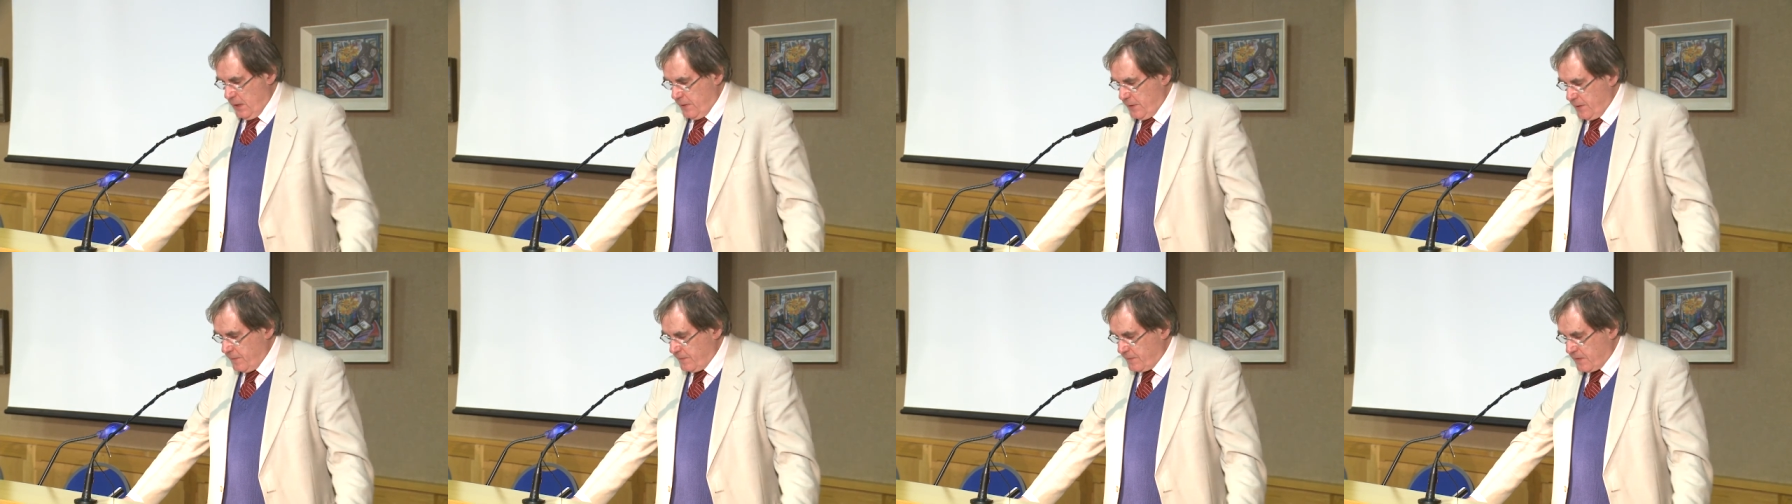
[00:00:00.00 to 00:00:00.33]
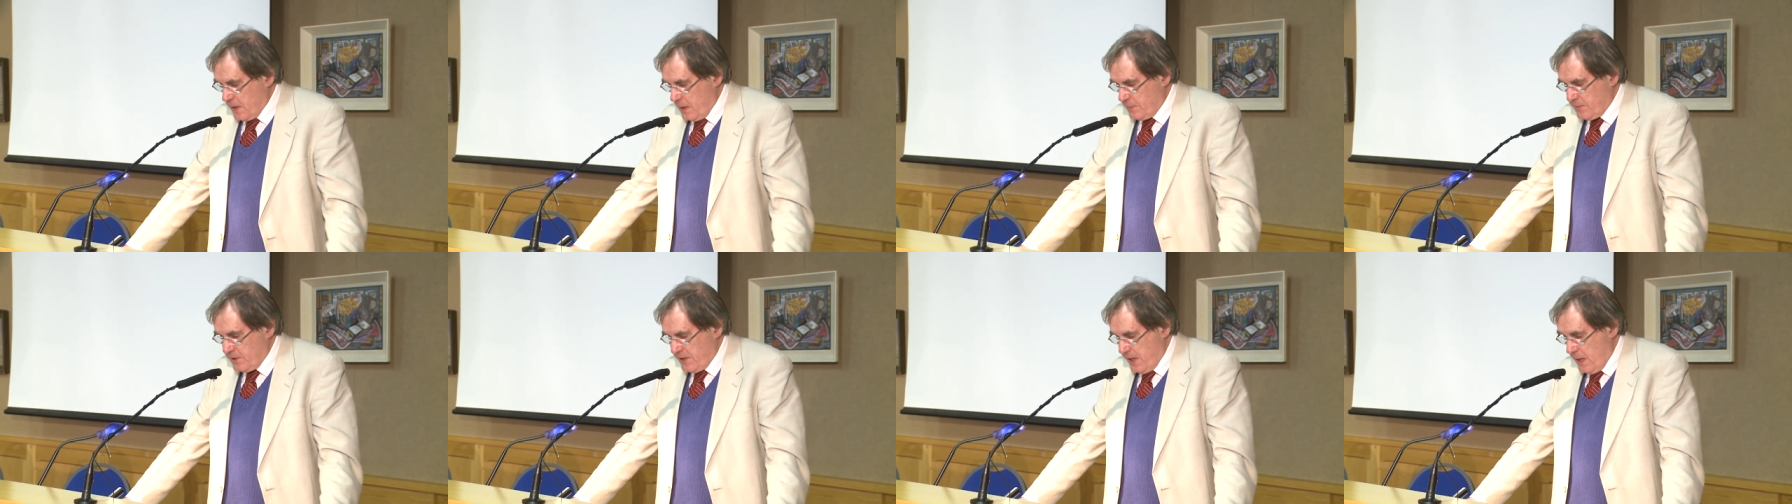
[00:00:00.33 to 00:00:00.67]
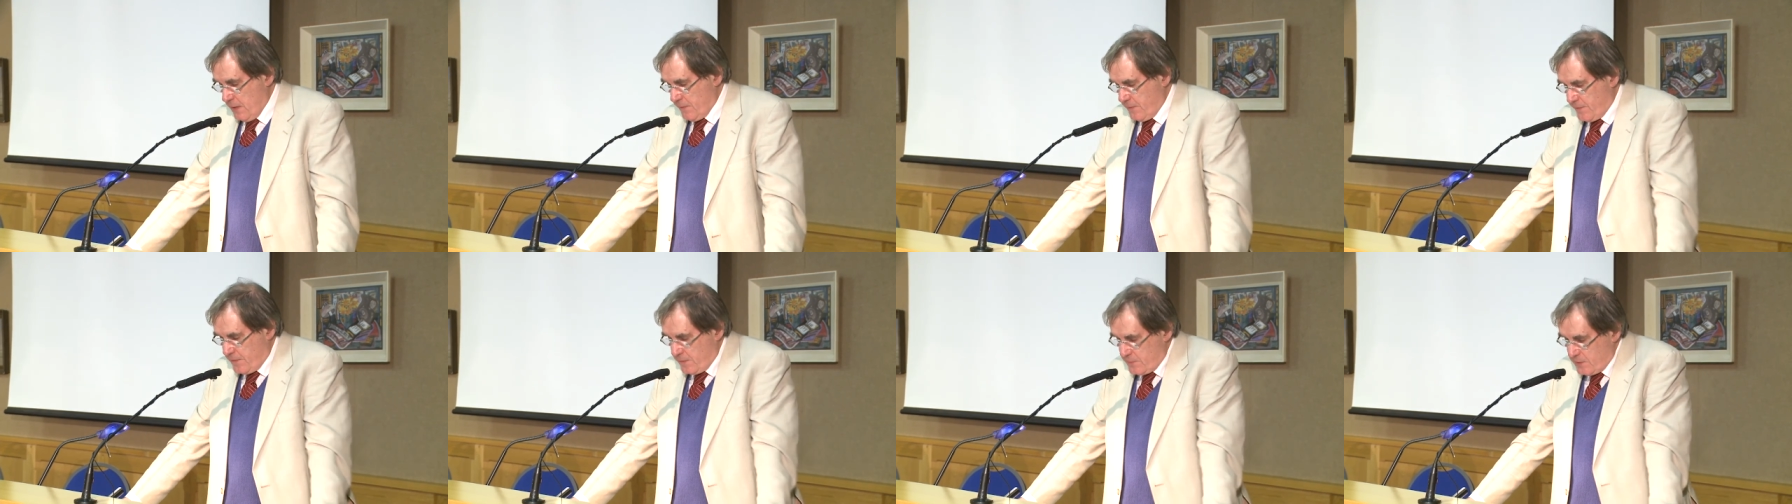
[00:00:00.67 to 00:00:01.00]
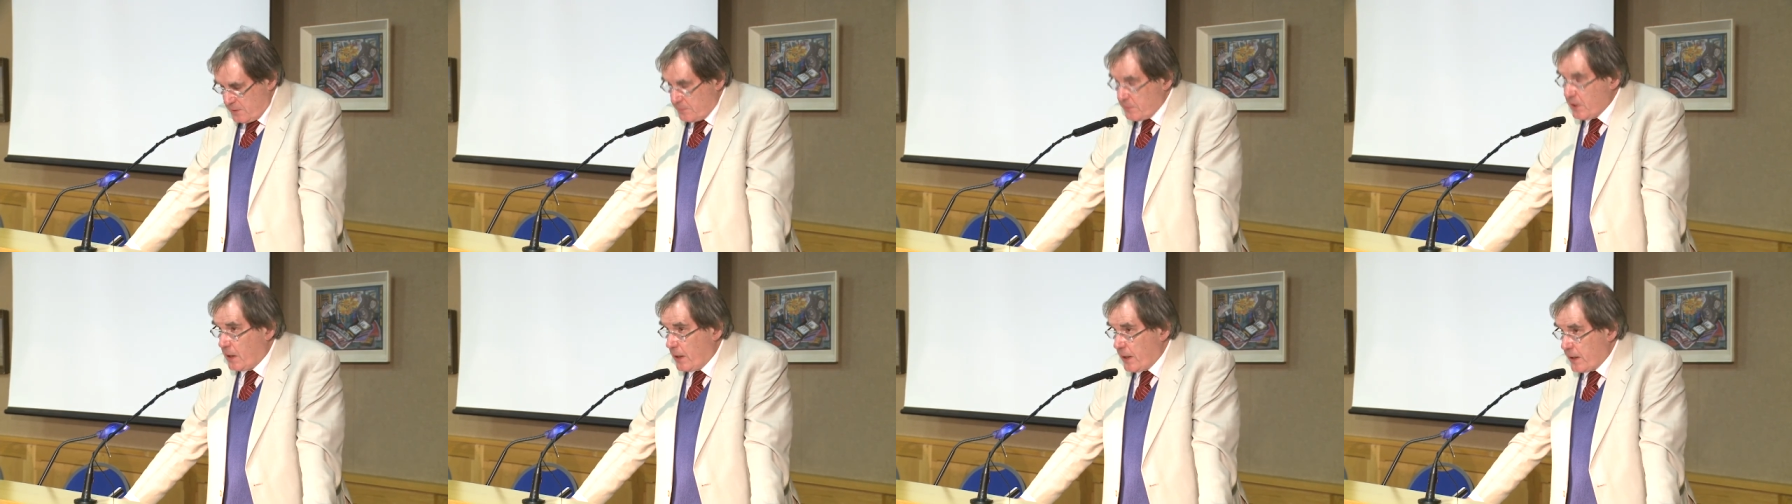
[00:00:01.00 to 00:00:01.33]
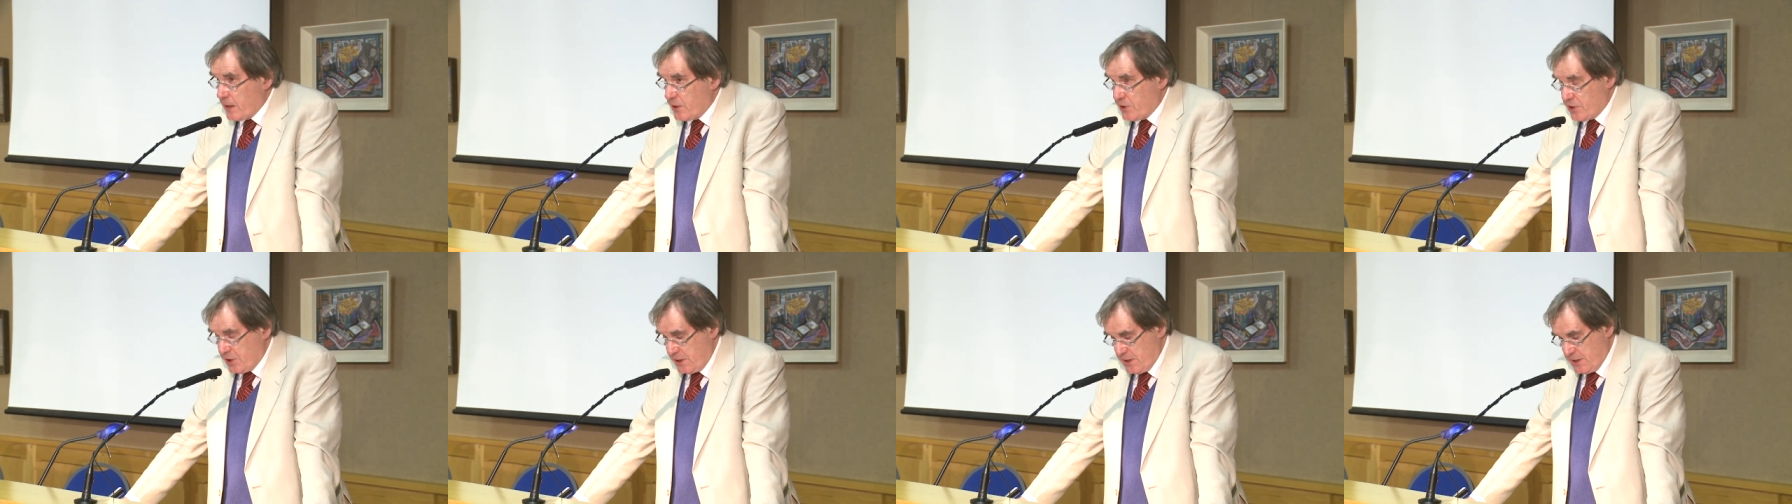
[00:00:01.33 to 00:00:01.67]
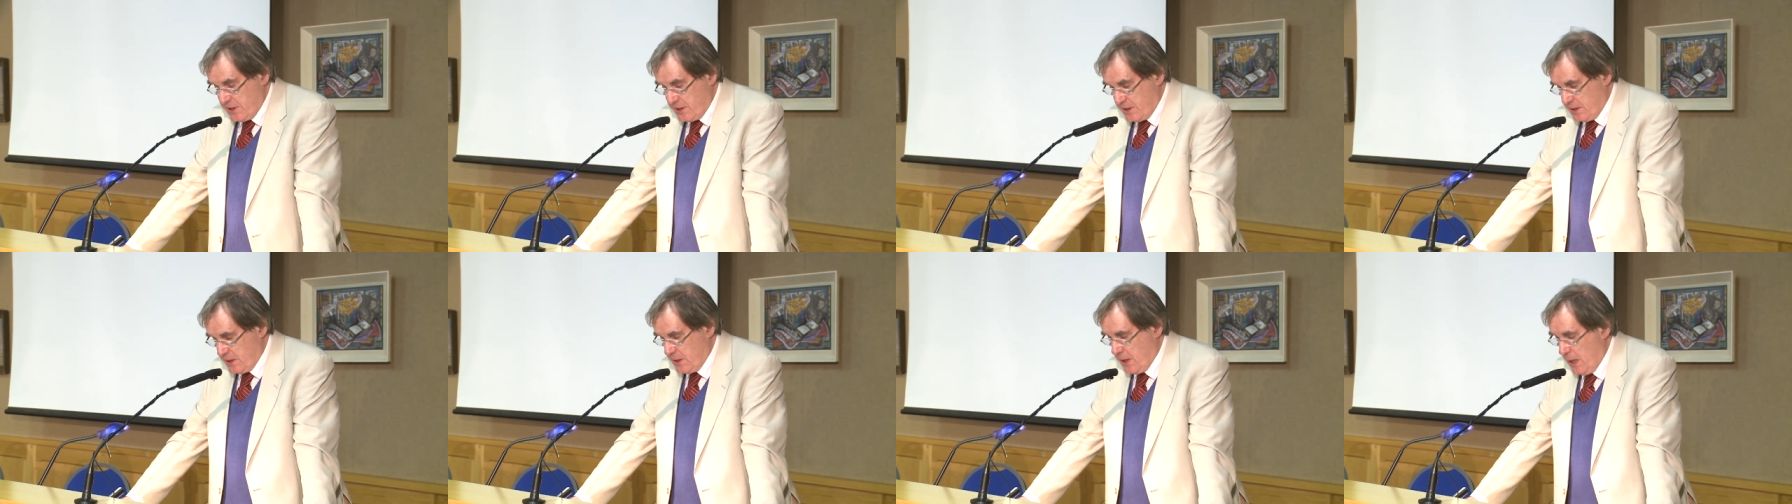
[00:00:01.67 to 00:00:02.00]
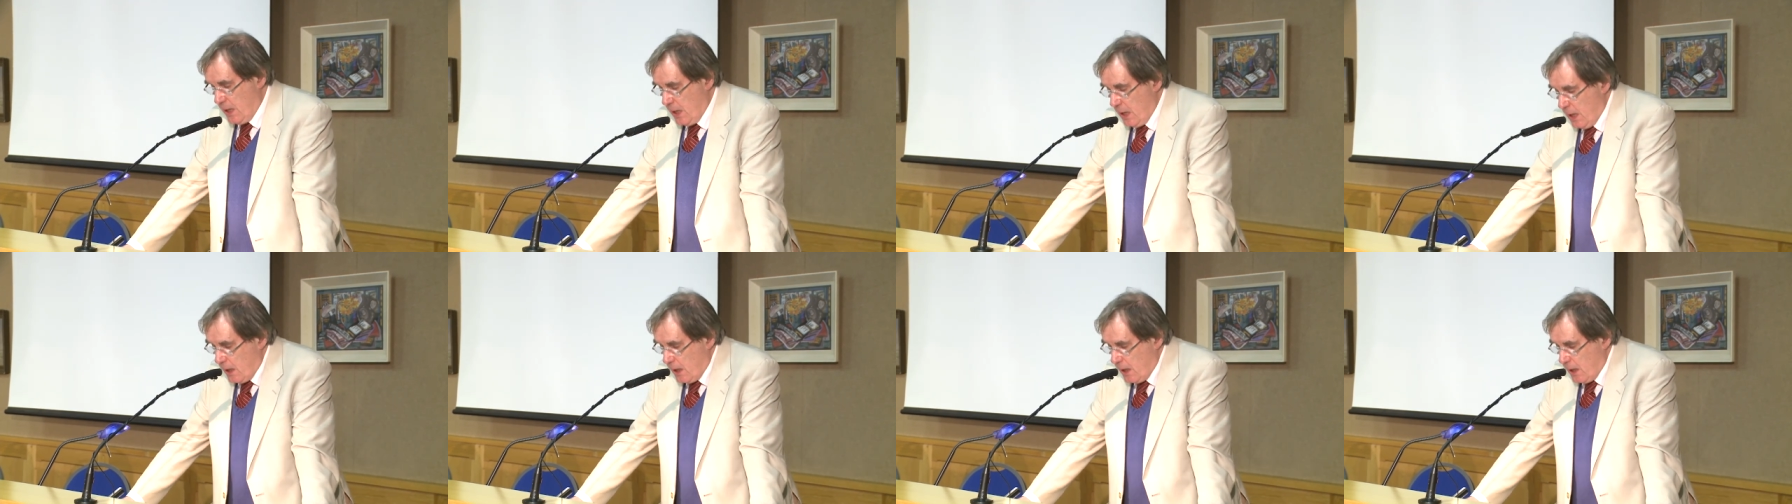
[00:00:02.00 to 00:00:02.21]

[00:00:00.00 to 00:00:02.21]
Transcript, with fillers: that have come down from the Middle Ages,